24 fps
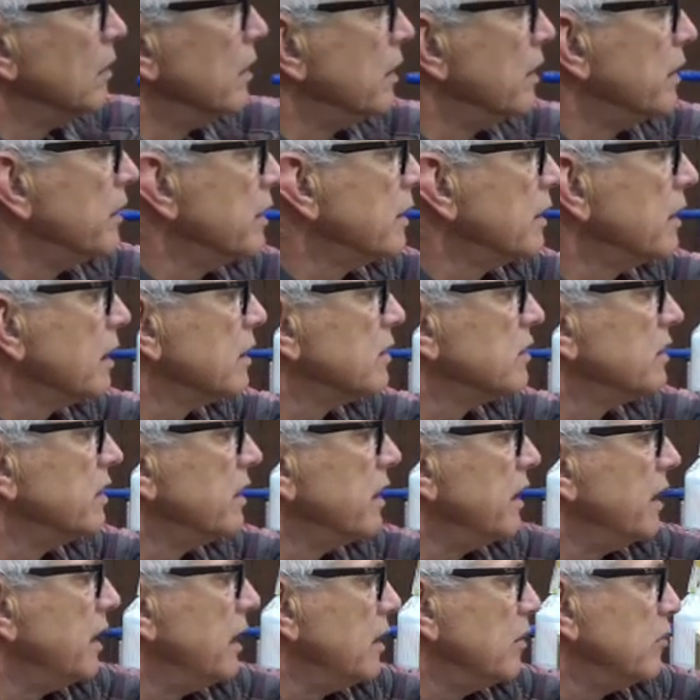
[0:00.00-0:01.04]
I think that's an
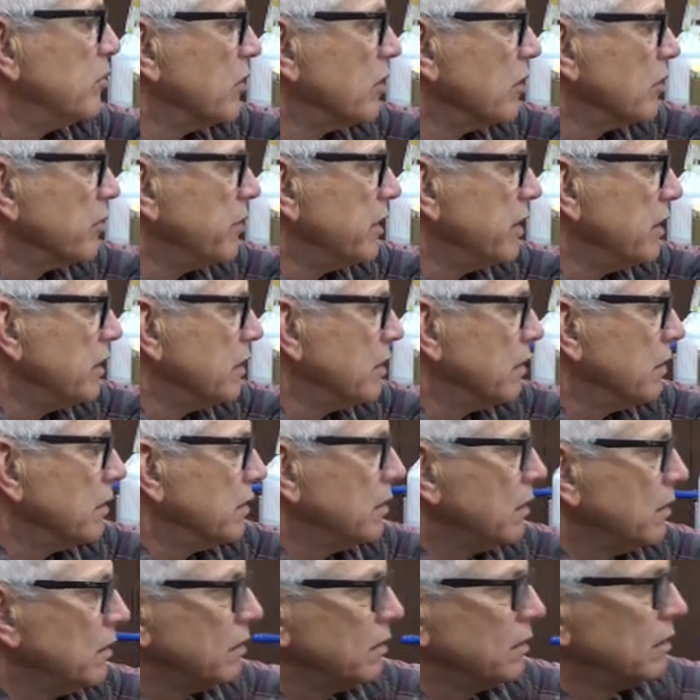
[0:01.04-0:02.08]
8mm
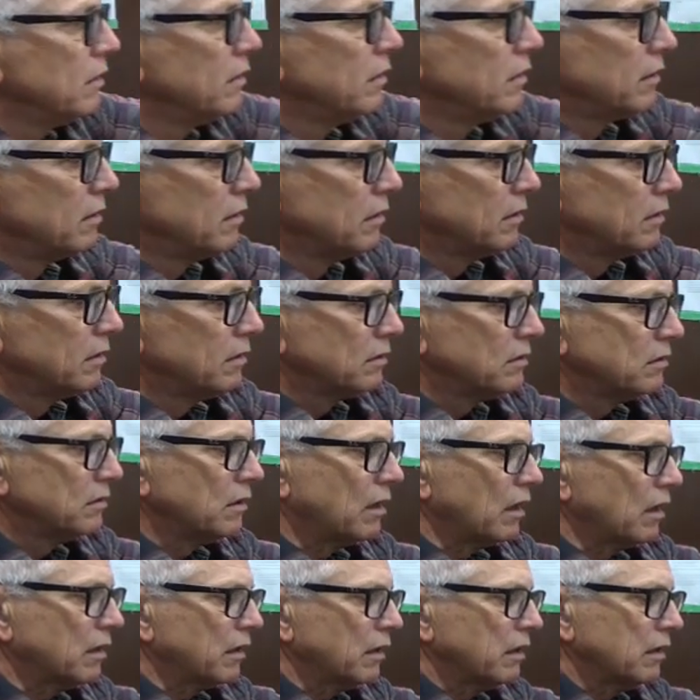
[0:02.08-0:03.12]

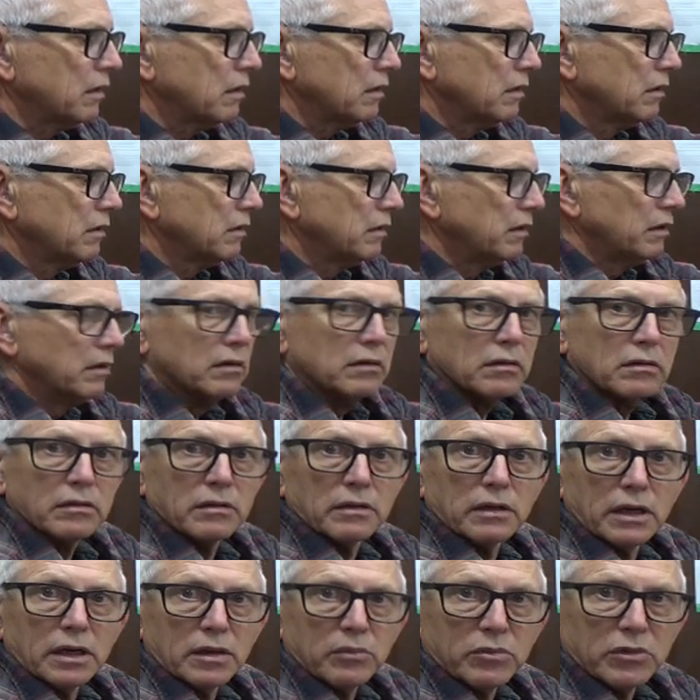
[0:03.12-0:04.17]
socket. Yeah,
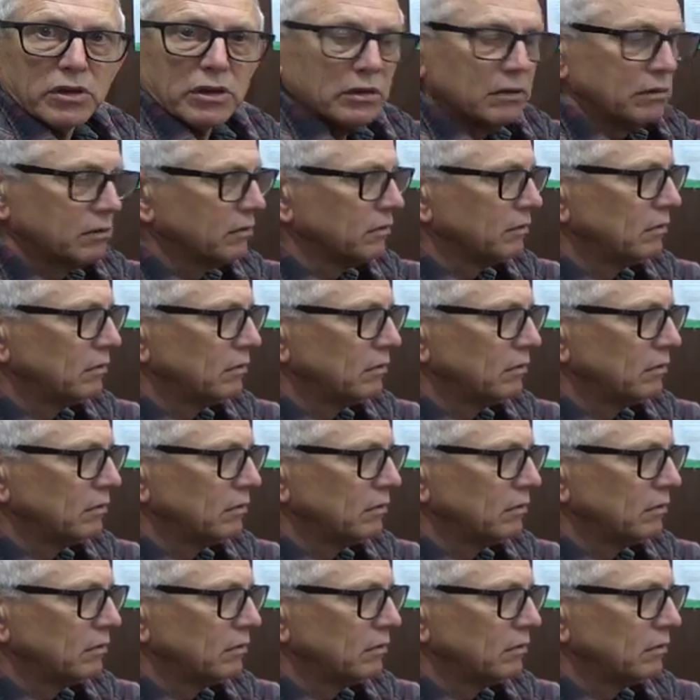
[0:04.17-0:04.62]
8 mil.